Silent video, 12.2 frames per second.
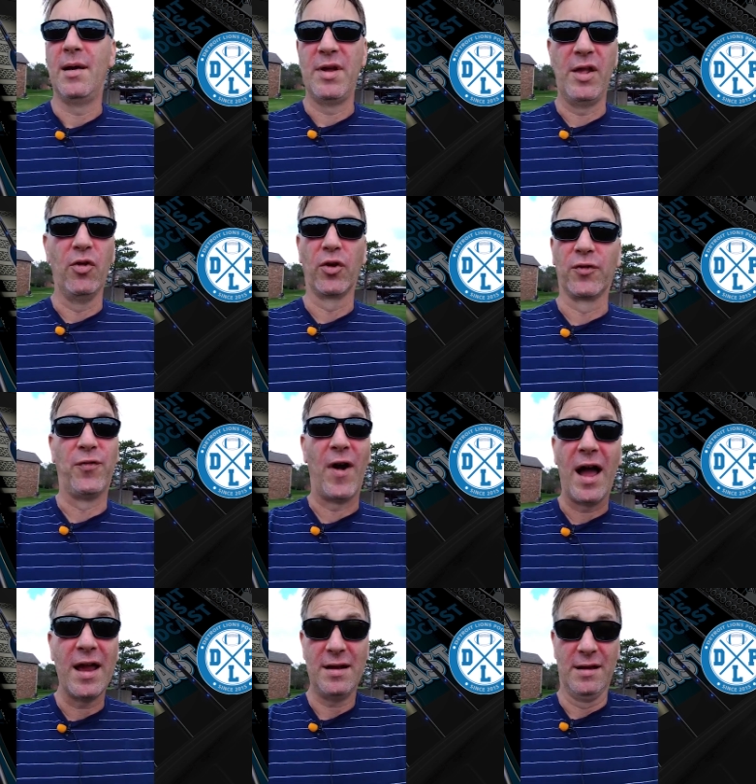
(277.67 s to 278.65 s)
He looks
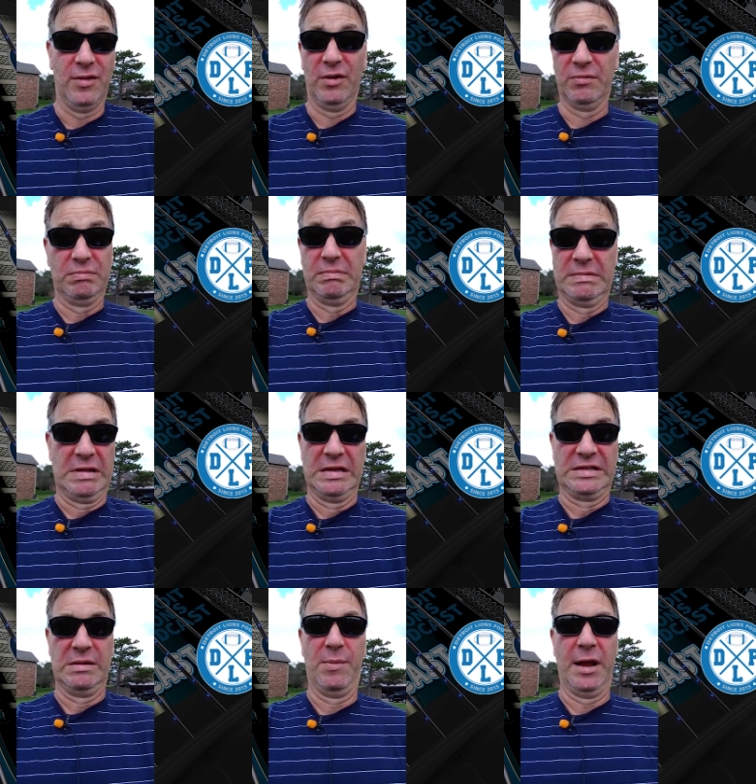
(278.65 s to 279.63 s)
fine. There
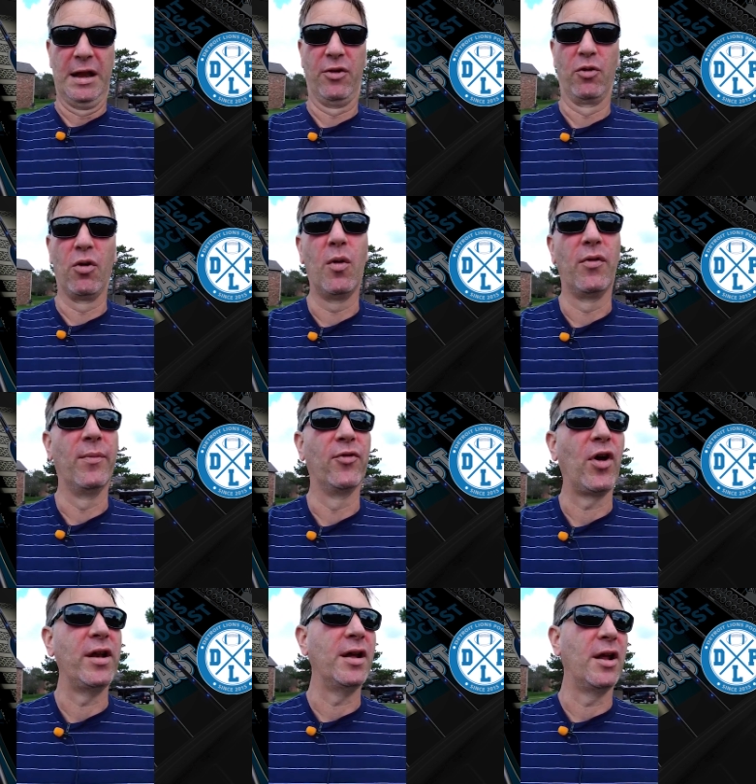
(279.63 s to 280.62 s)
didn't seem to be anything wrong with him,
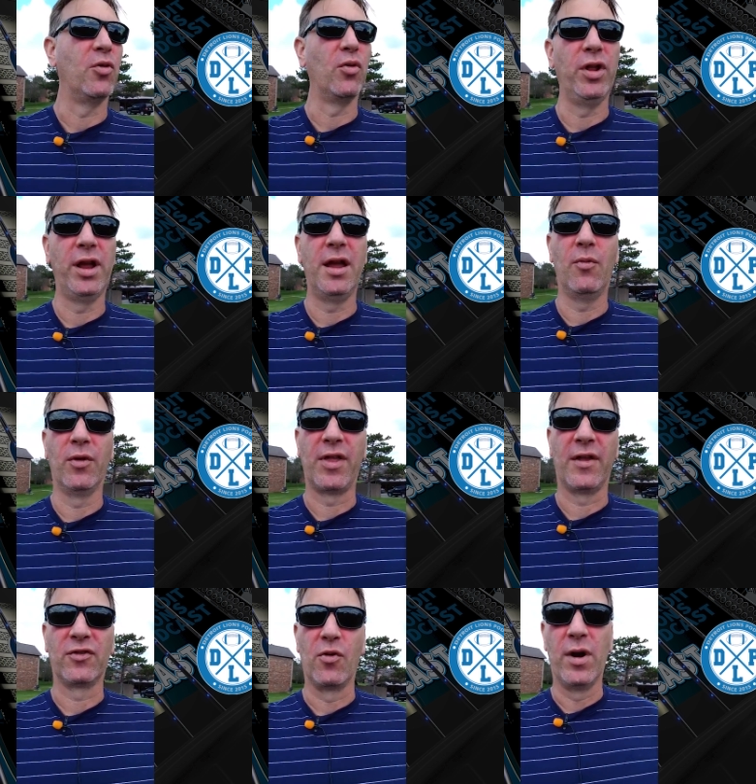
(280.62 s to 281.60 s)
so I don't really get what
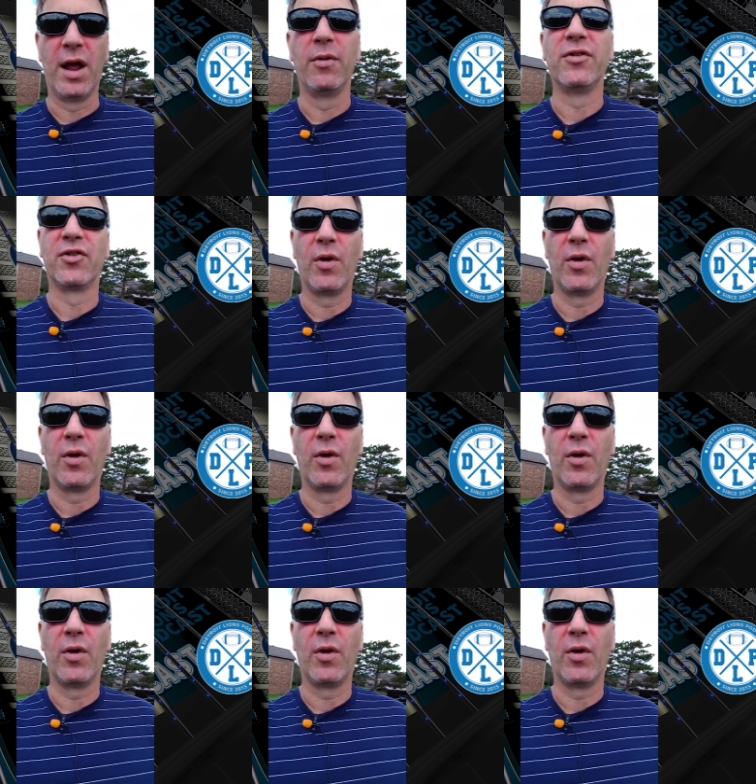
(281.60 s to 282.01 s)
that's going on with.